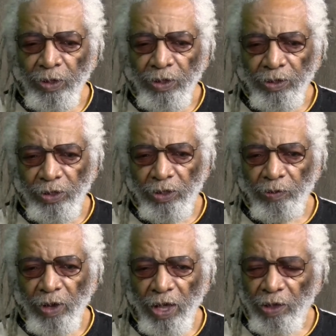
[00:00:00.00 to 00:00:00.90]
to
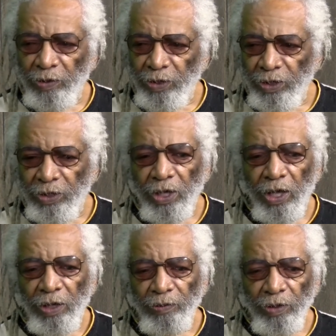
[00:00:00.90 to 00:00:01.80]
corral the
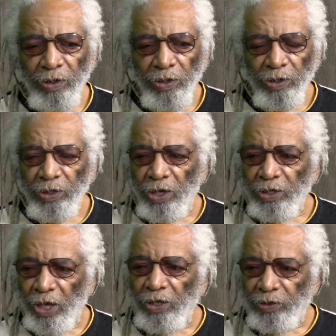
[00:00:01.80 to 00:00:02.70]
young
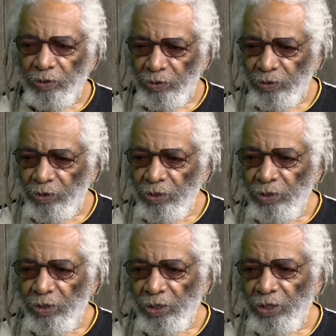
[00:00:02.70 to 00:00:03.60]
gangsters
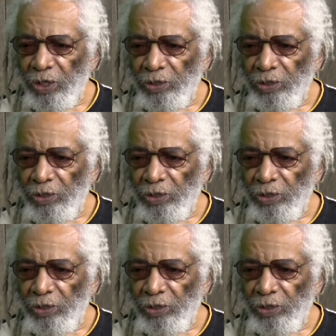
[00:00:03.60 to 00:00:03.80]
that they